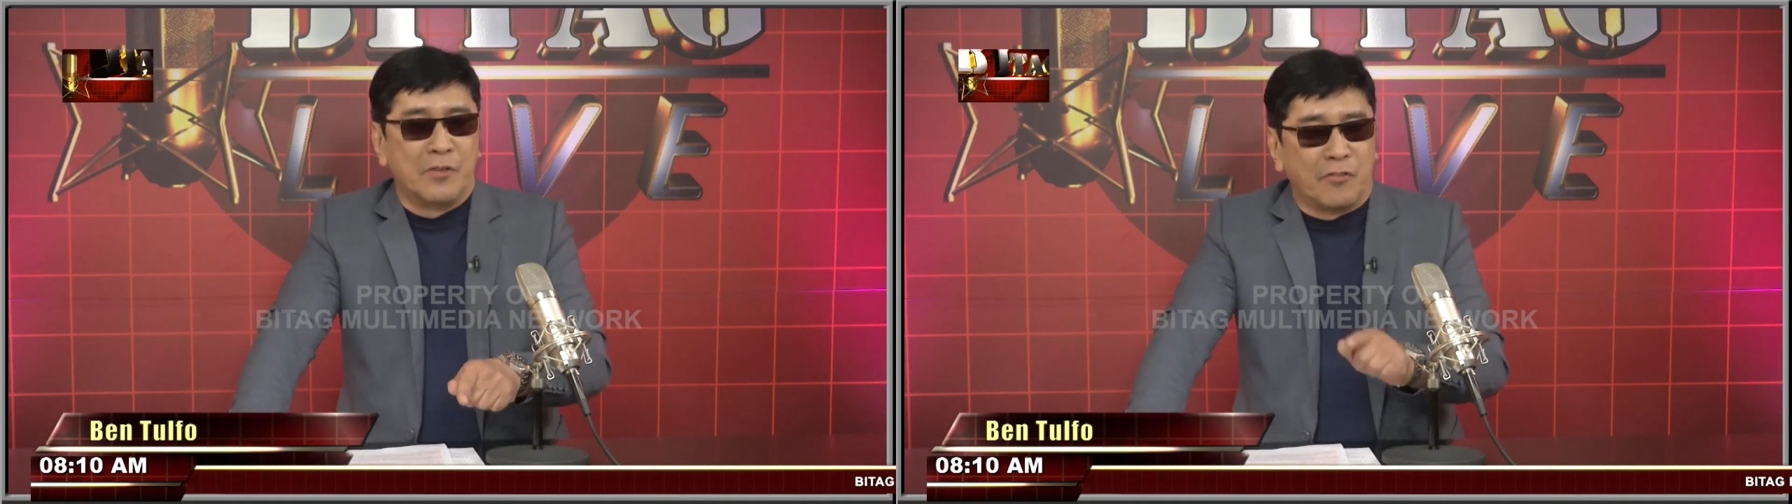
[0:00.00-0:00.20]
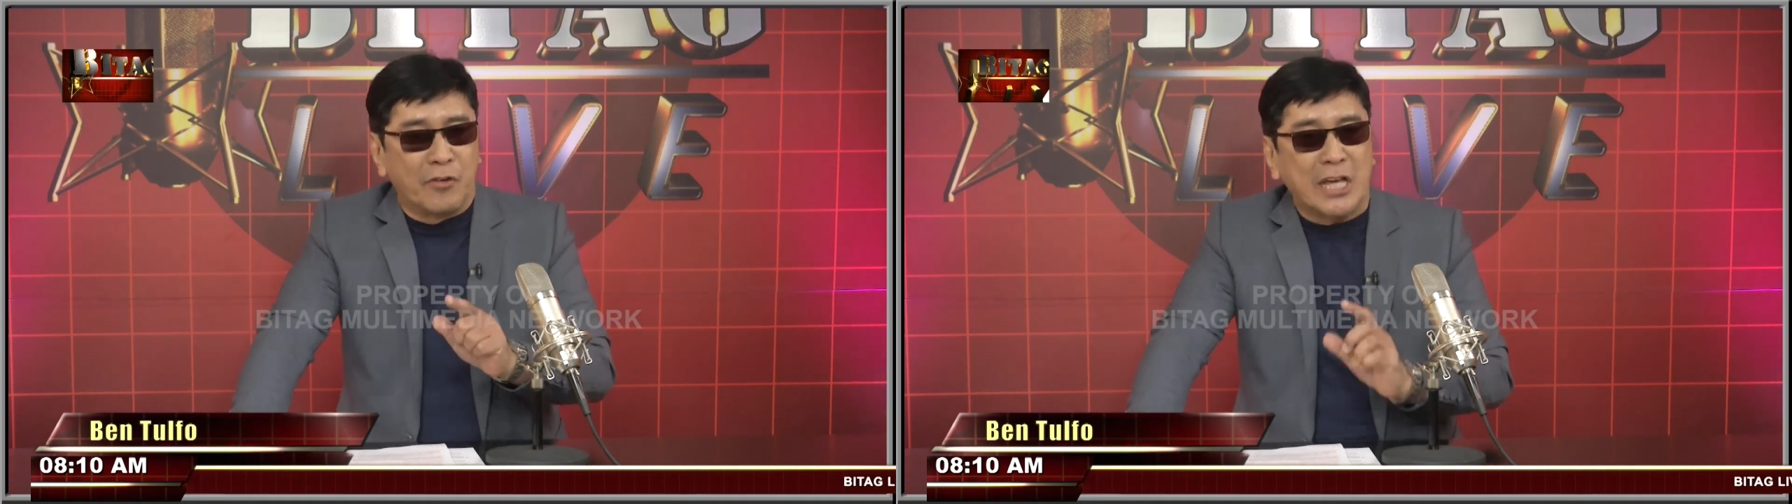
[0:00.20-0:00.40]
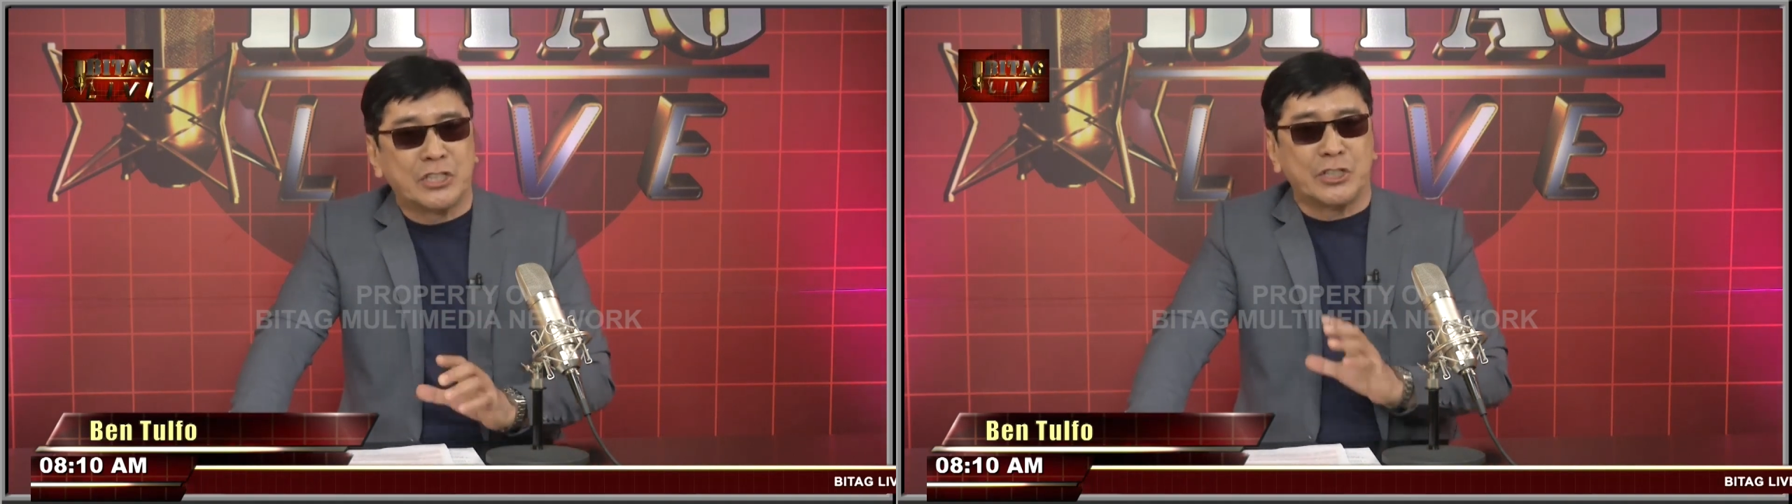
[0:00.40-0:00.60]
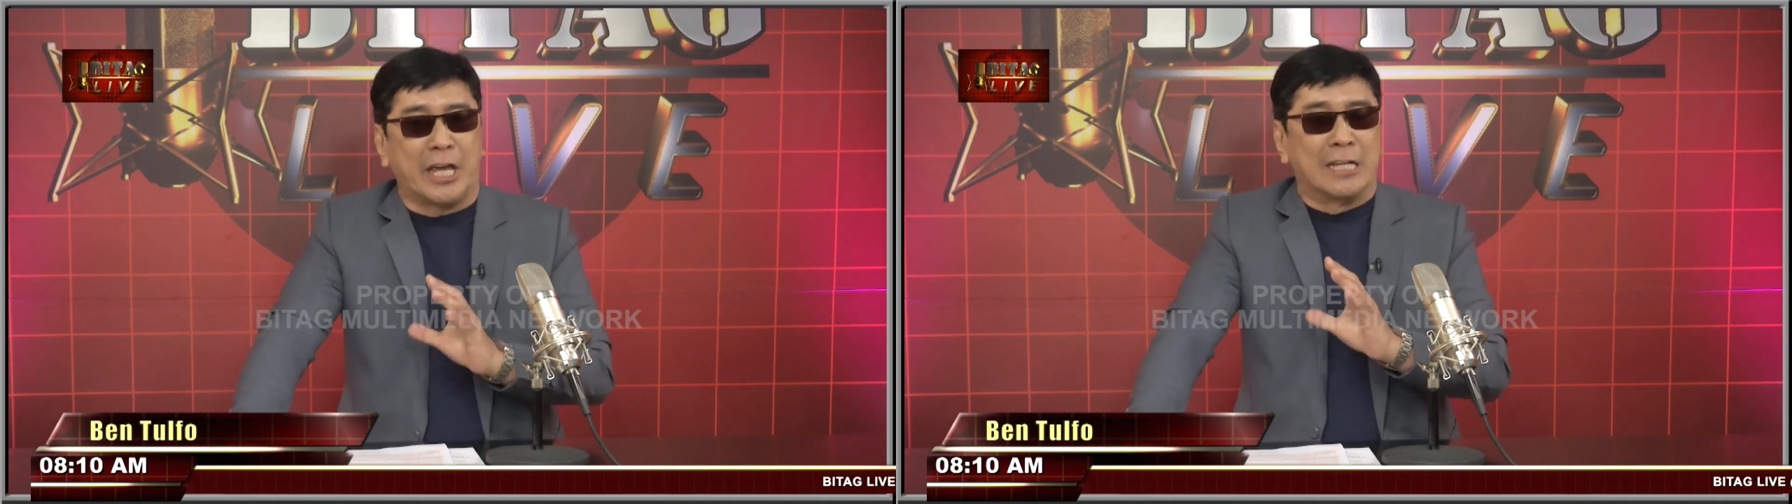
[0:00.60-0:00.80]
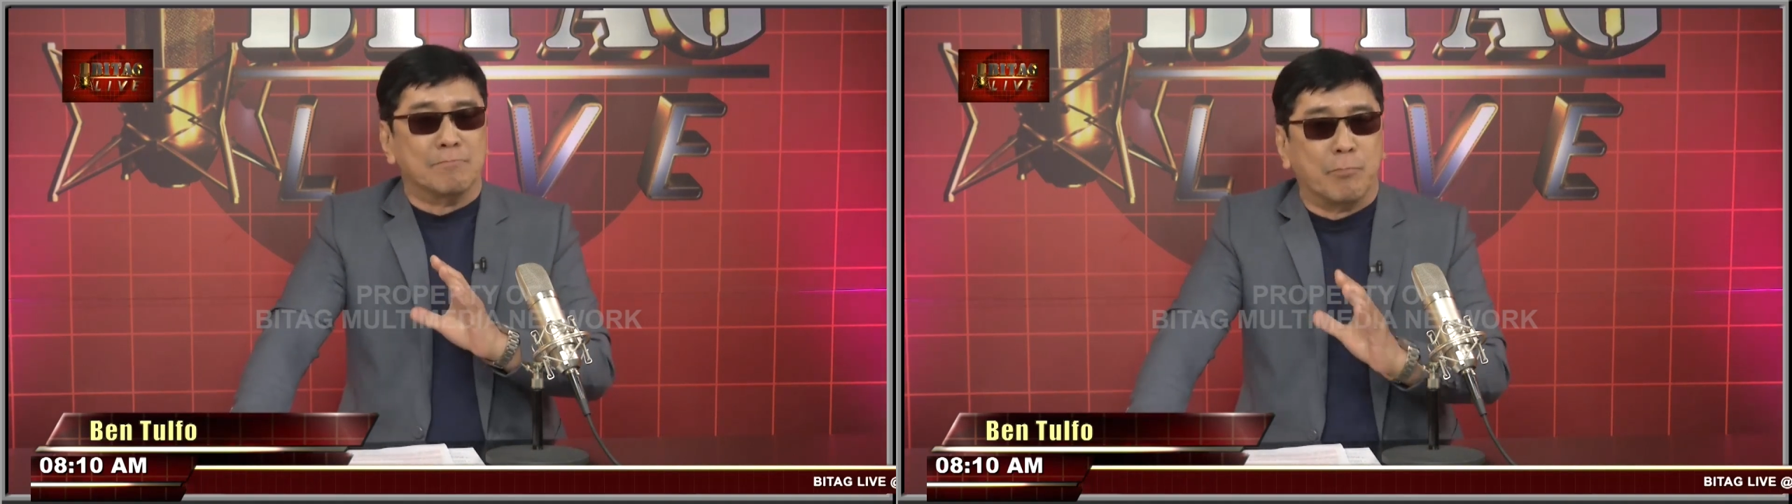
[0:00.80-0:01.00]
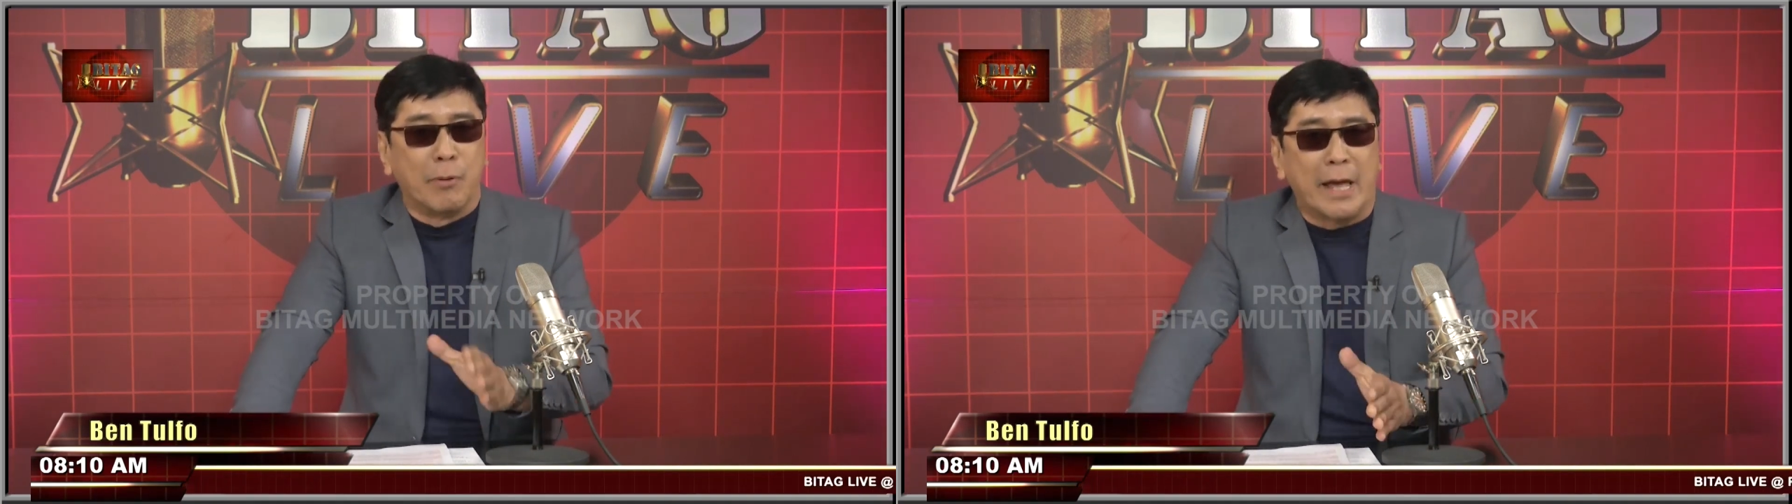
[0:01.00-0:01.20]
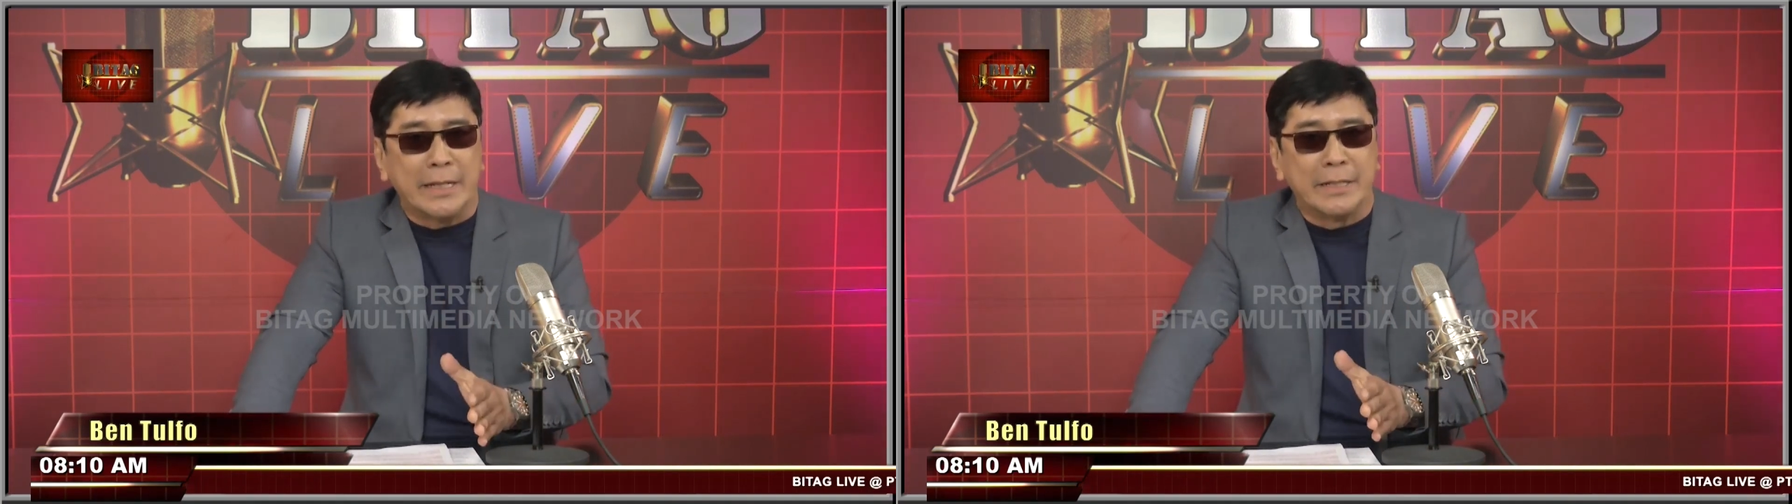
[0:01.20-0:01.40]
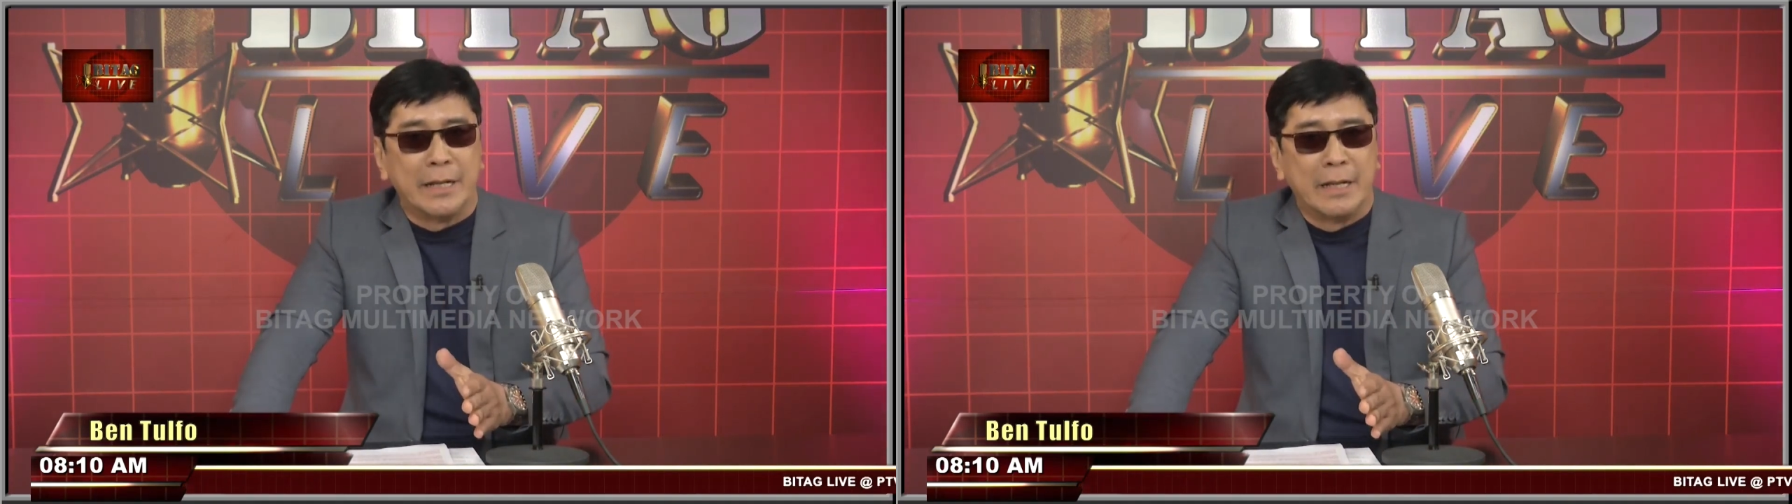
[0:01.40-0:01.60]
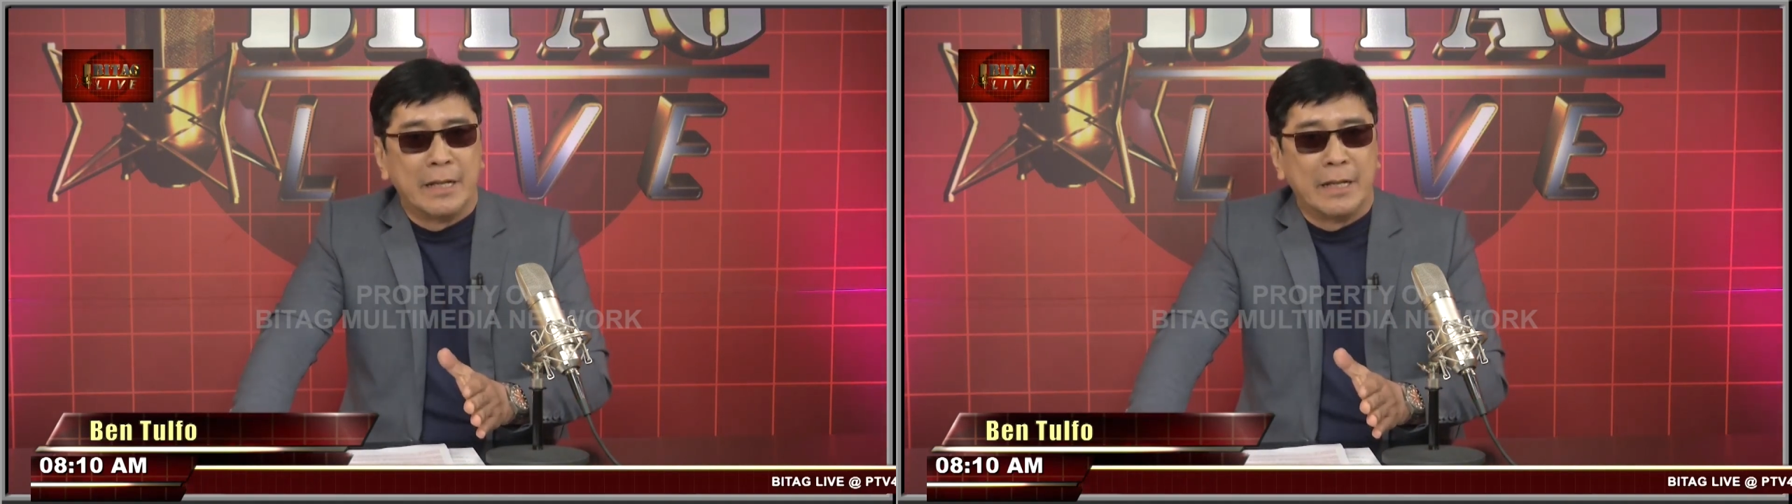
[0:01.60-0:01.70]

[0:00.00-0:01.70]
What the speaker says: flesh and blood.